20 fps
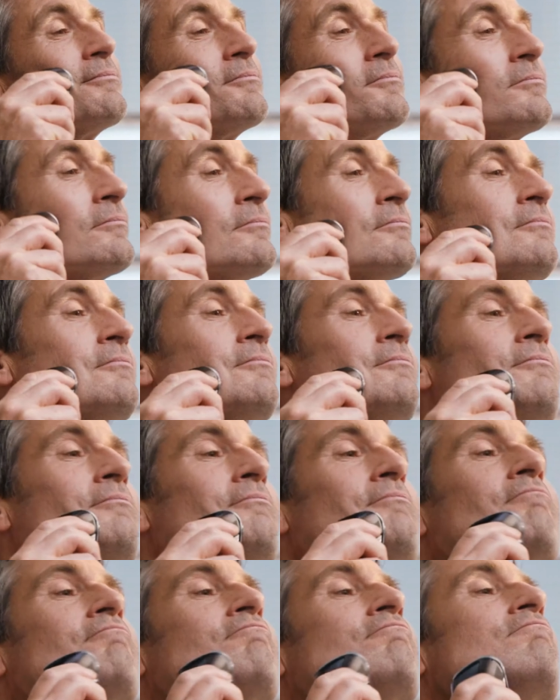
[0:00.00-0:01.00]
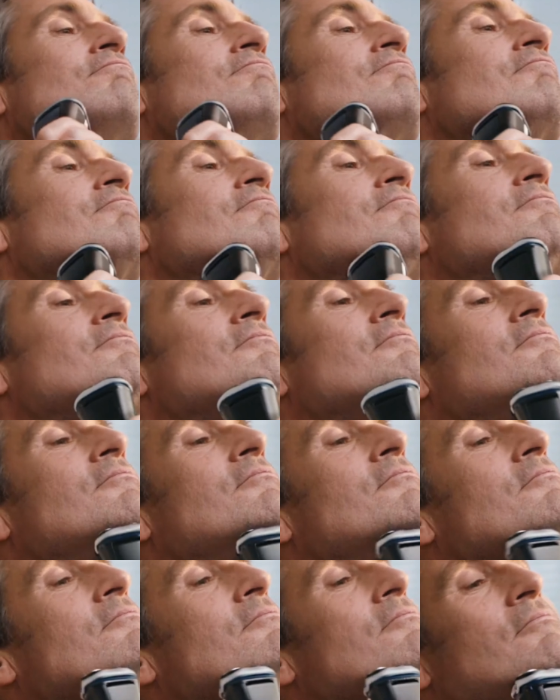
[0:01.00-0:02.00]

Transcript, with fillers: in grooming routines. The